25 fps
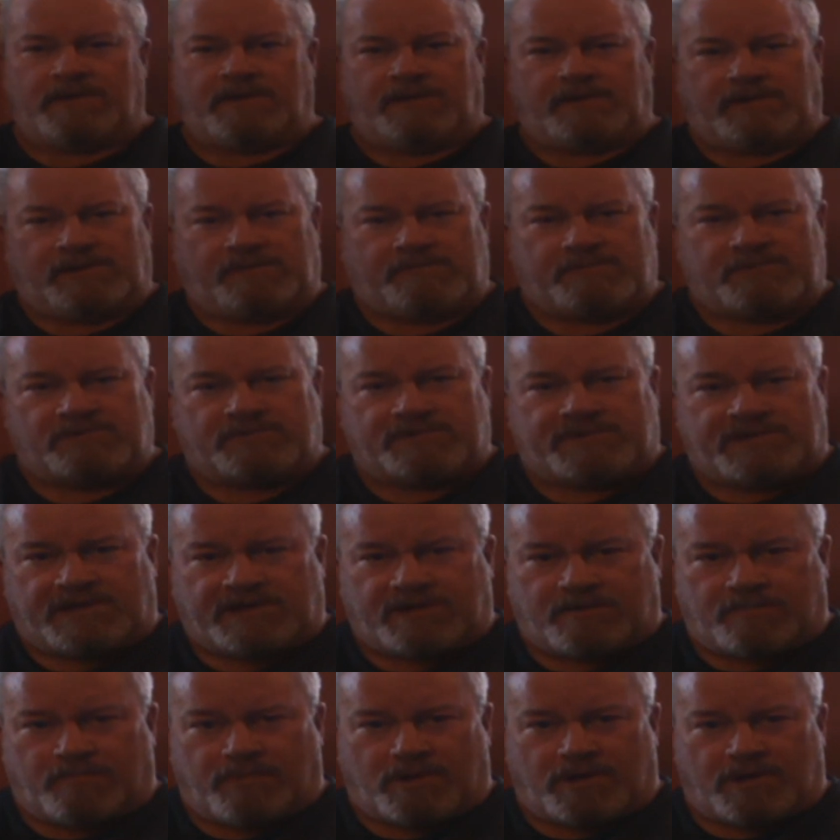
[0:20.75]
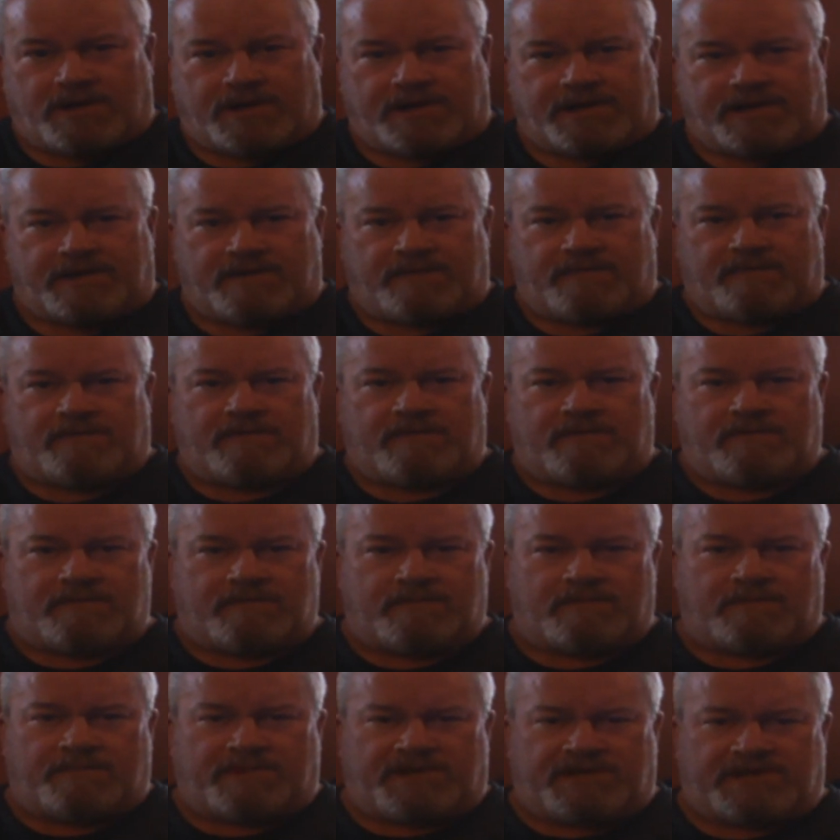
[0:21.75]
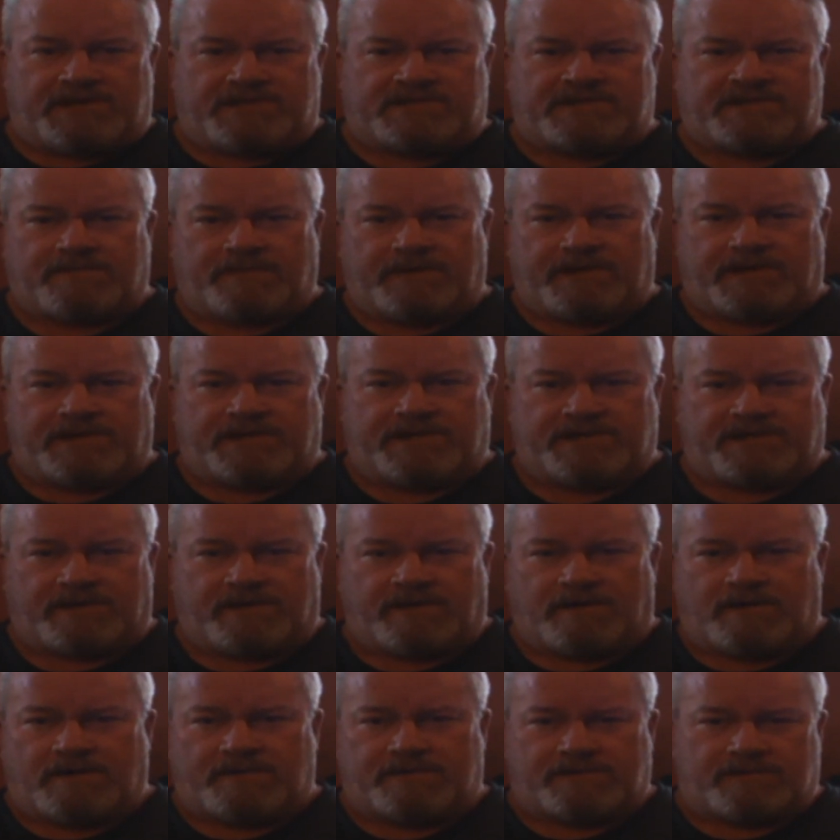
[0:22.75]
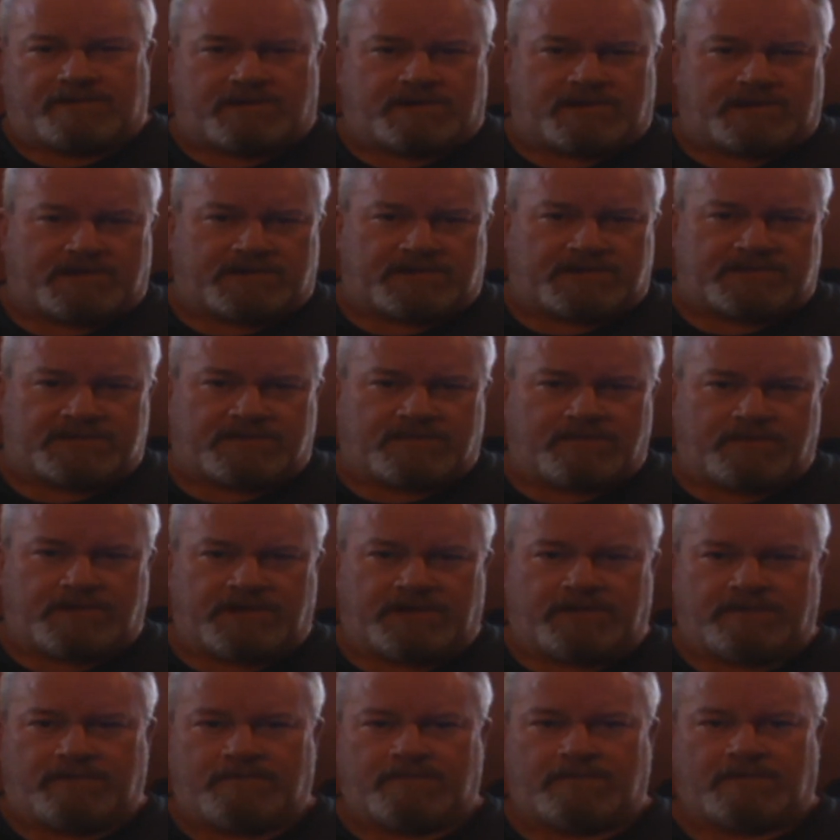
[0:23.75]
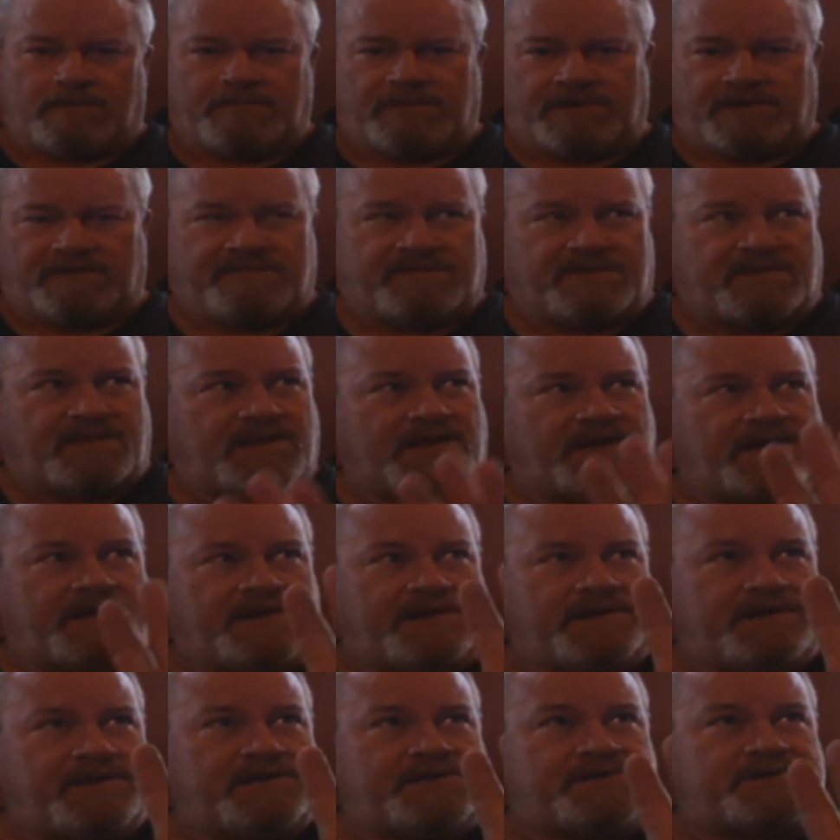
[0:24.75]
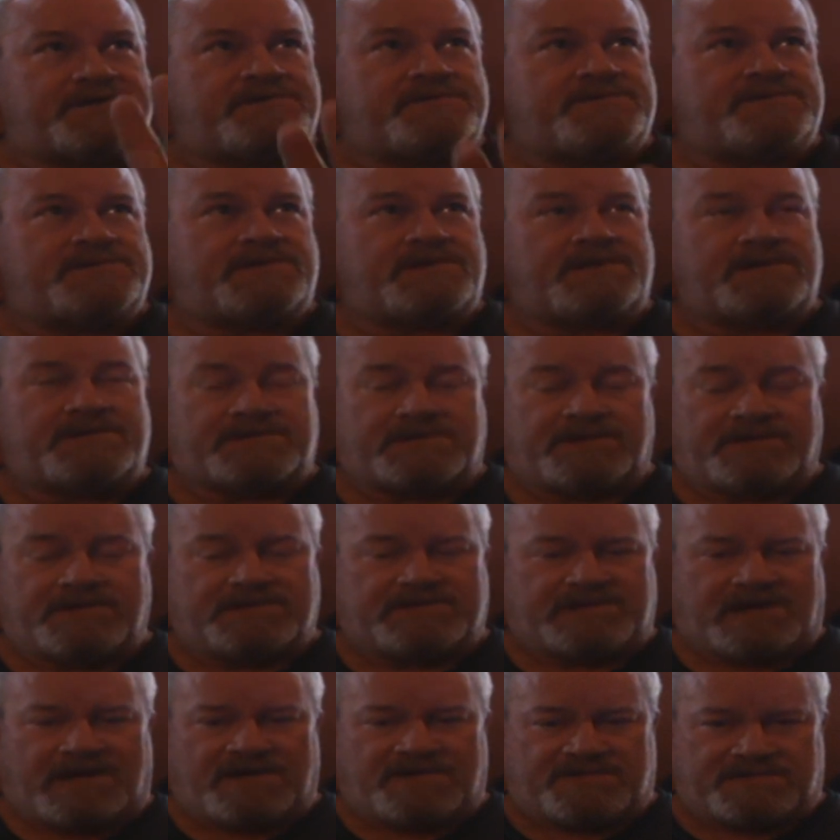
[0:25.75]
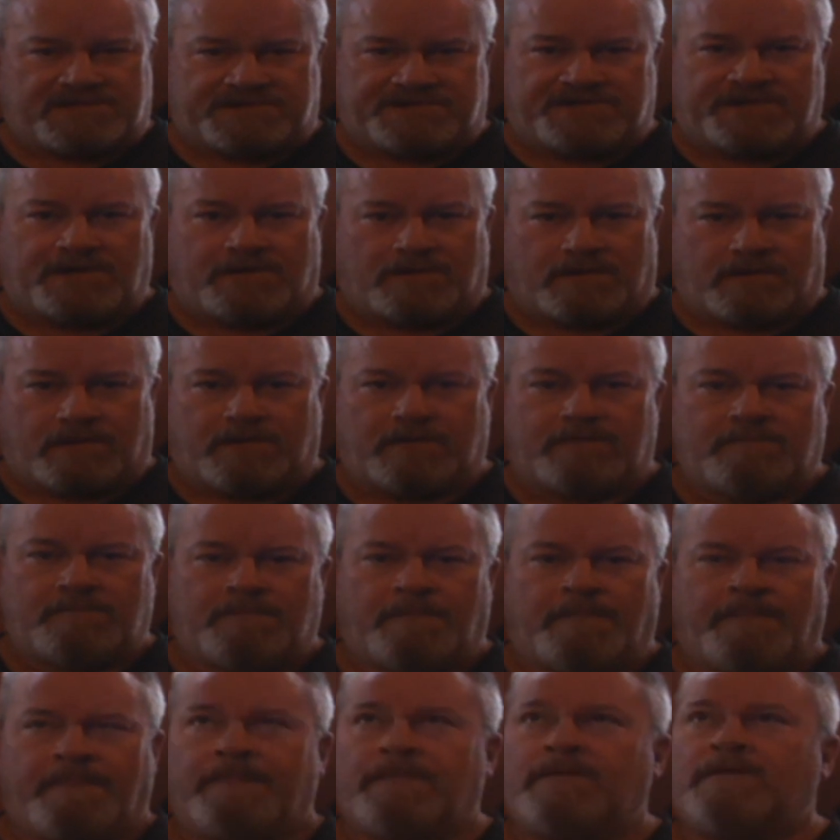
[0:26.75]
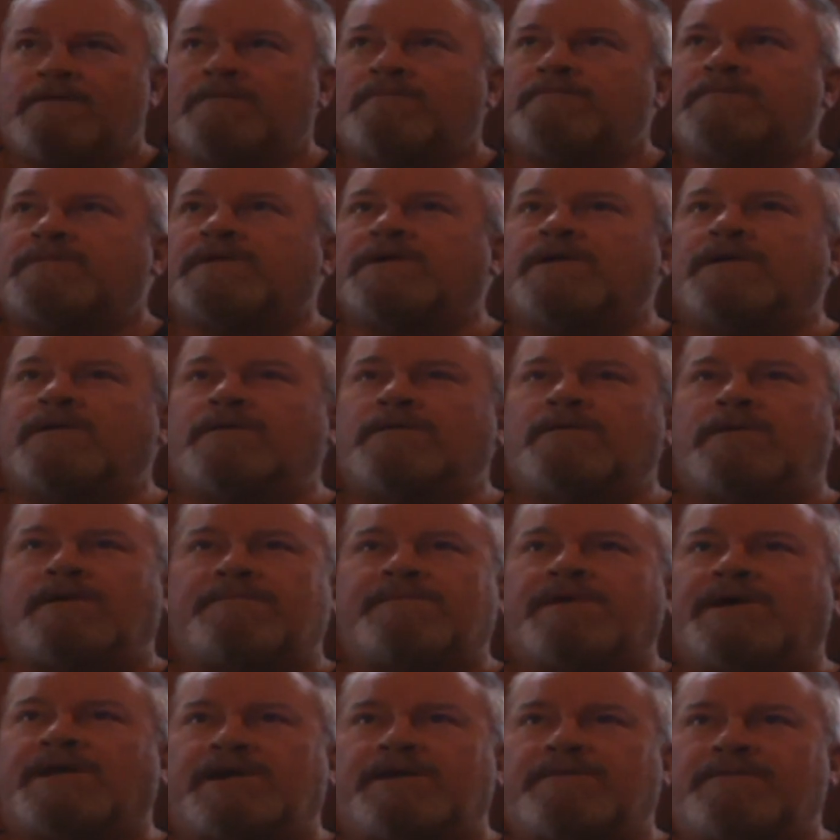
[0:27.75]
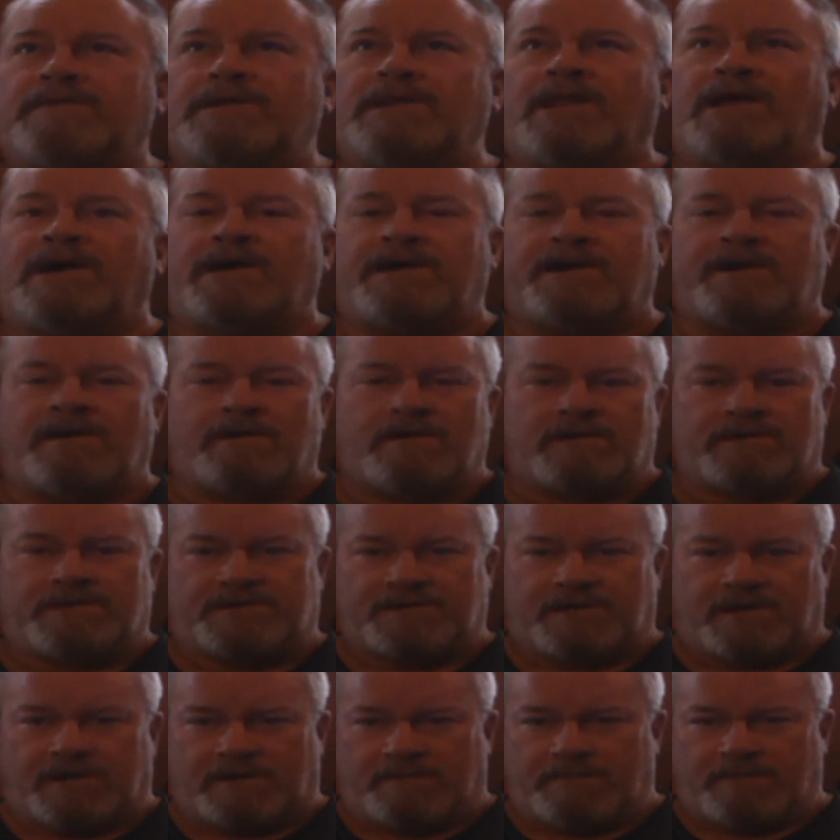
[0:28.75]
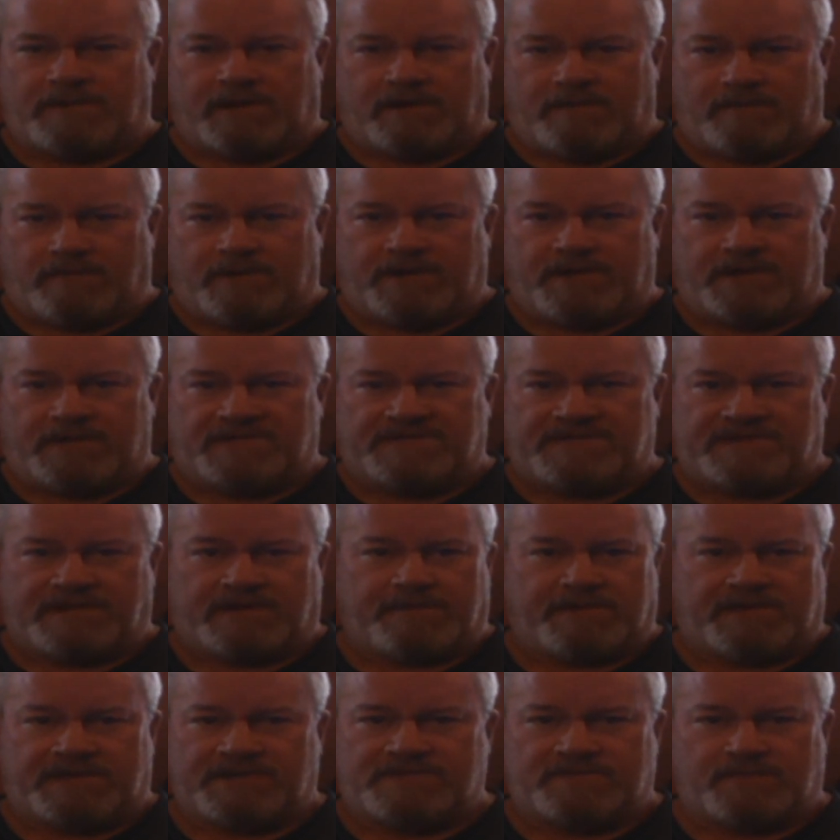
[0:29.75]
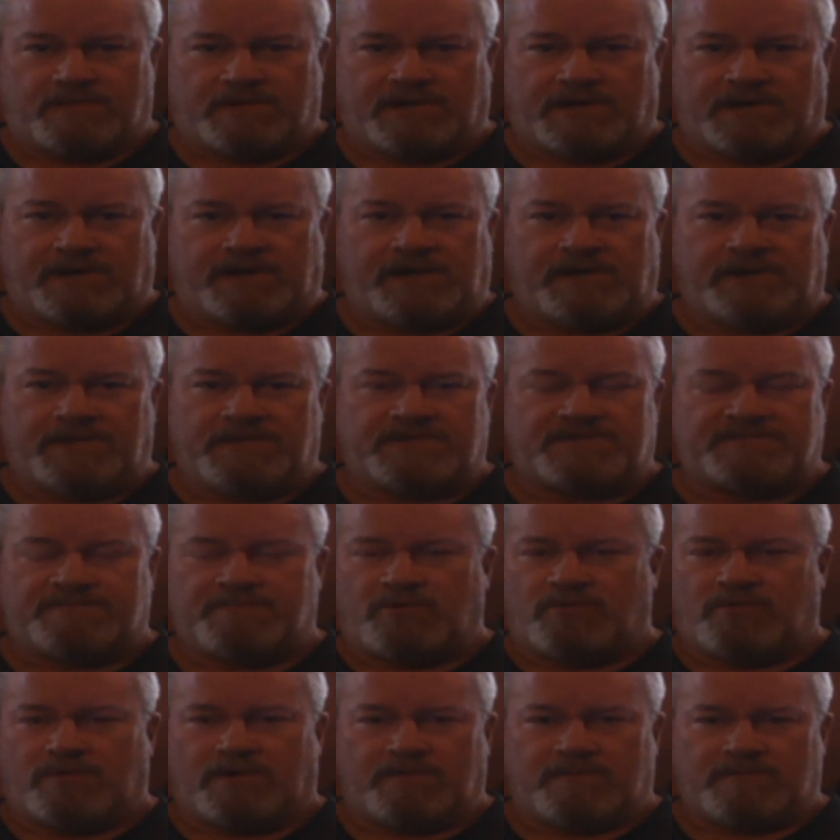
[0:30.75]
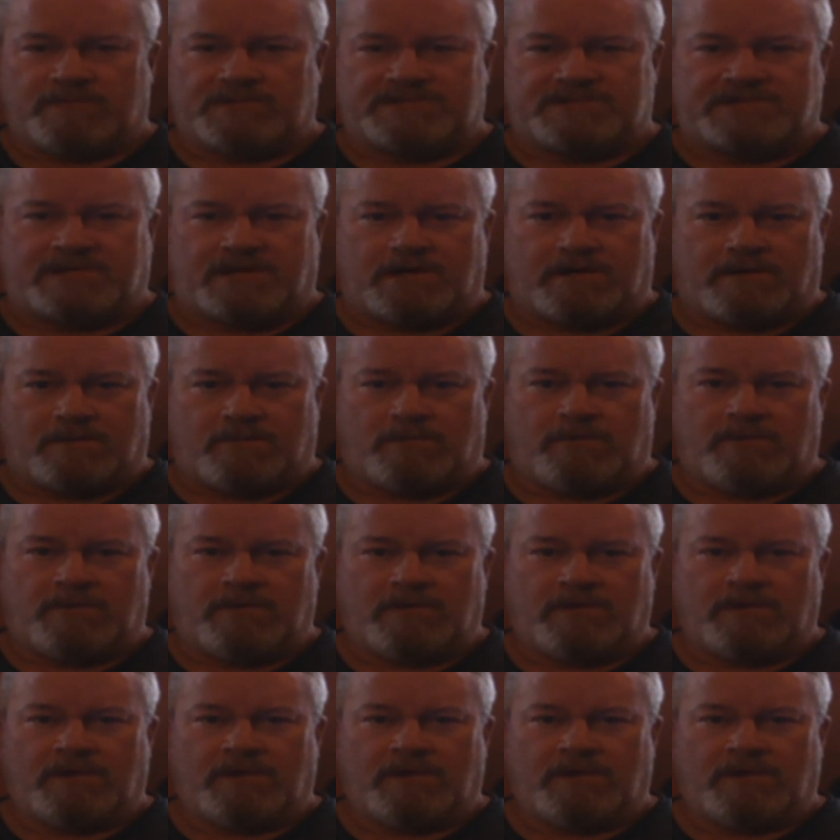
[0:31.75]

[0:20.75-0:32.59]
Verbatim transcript: I'm going to take a break. In this squeaky chair, I'll try not to squeak. I'm having lighting issues in this house is dark, so I've got every light on, try to make where you can see me. This one I did this morning was terrible.